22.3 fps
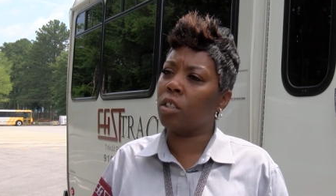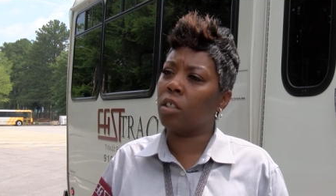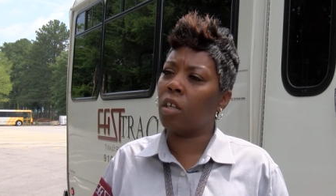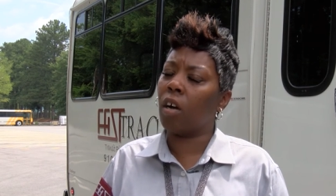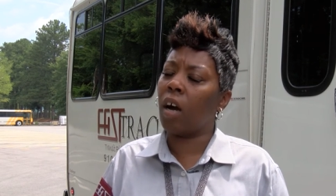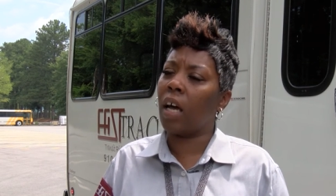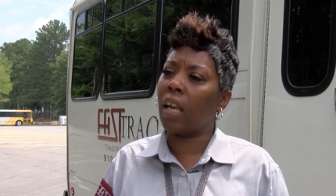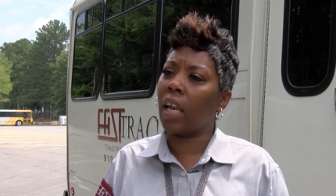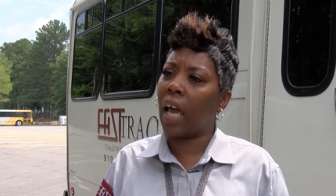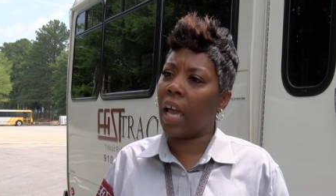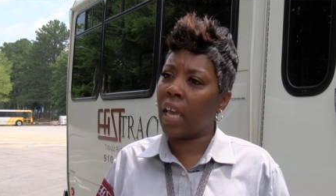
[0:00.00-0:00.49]
You know,
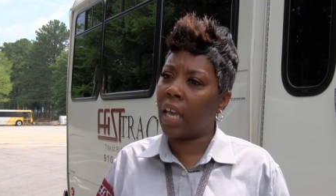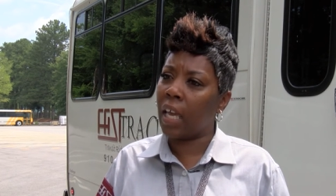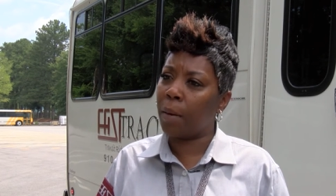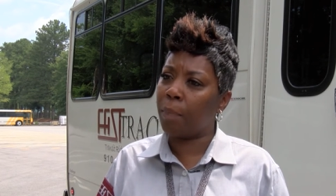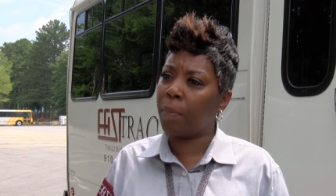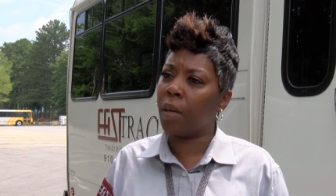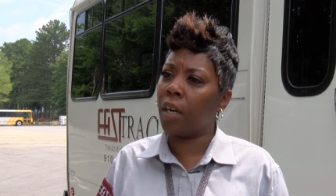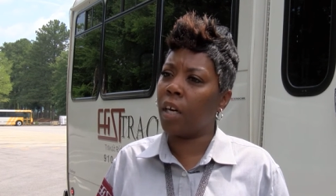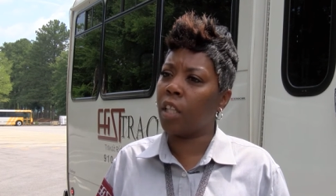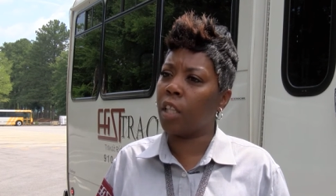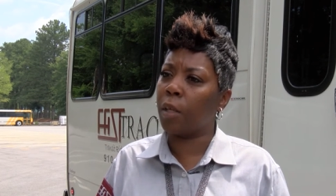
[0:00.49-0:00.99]
I like
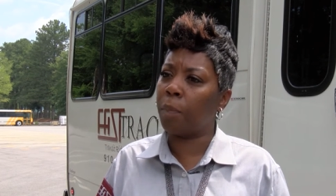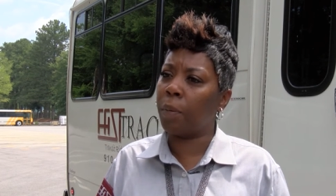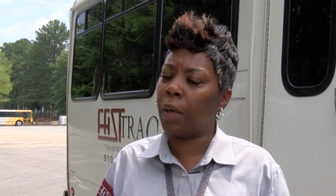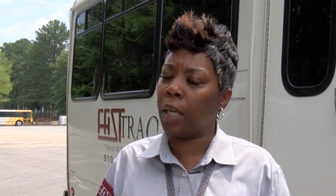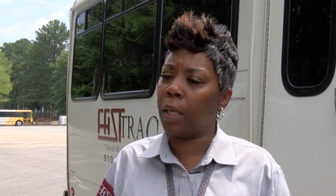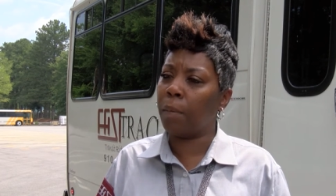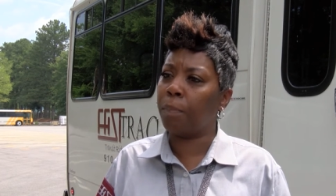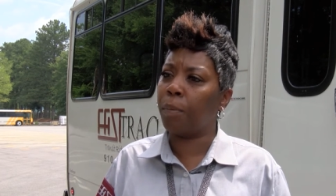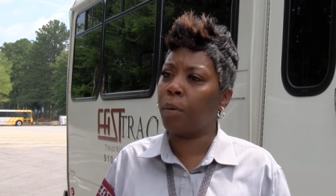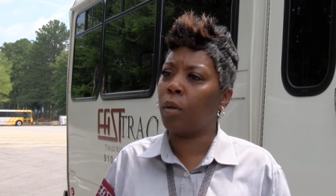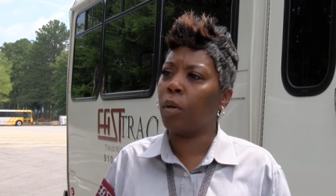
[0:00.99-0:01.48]
helping other
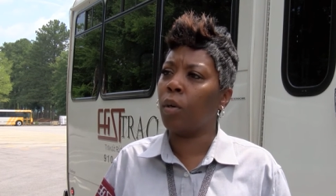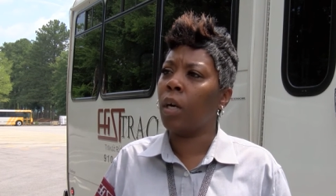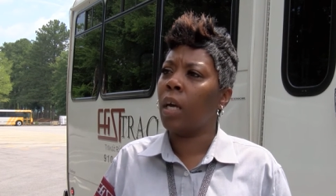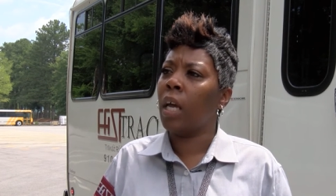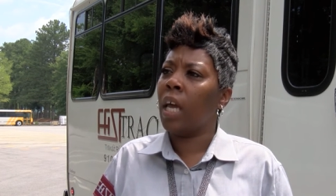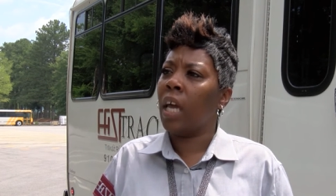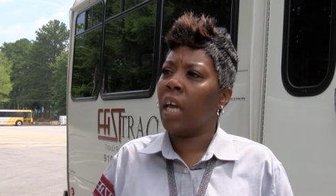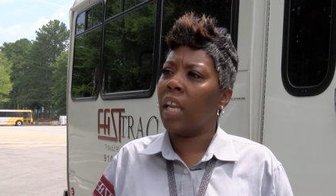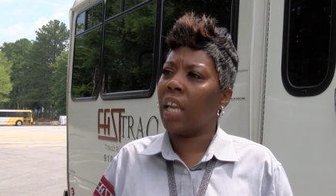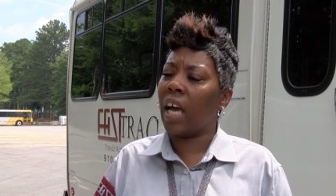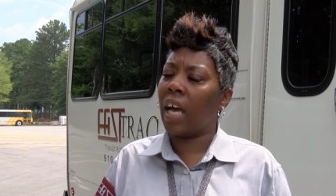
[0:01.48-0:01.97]
people,
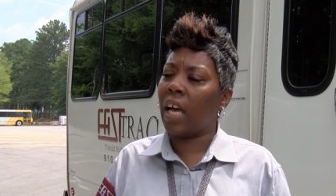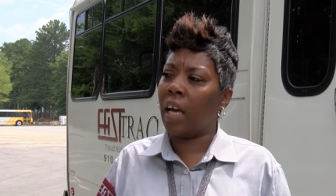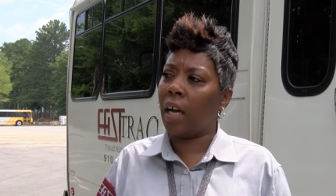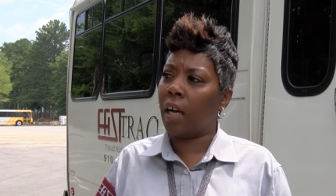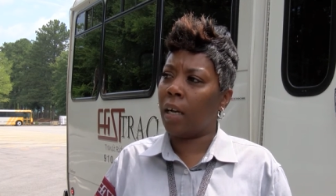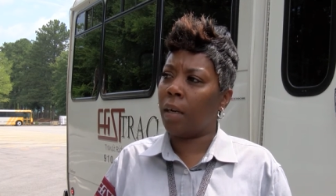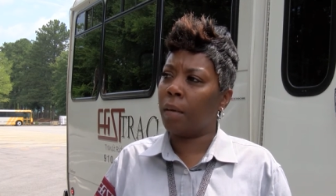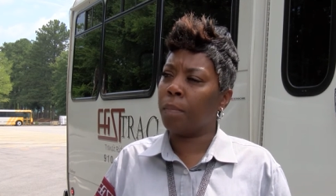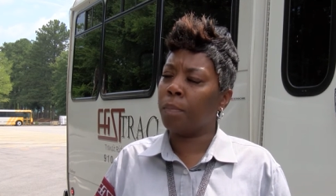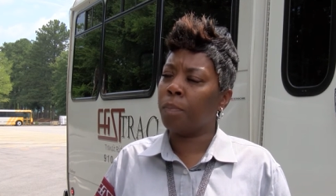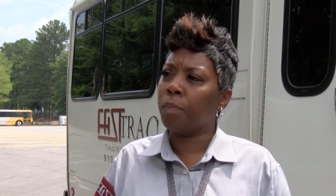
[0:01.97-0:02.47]
and
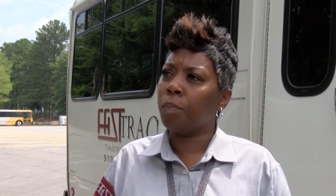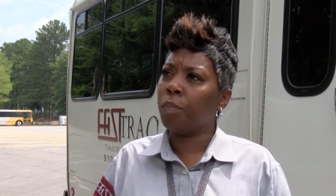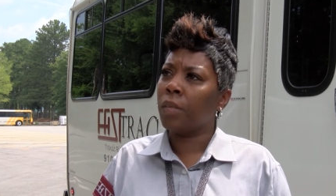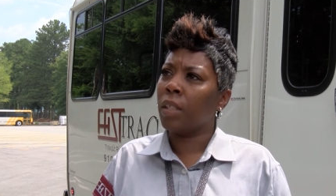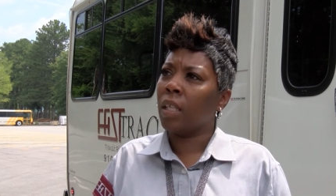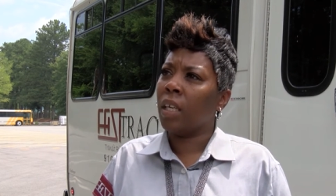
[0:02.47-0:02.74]
um,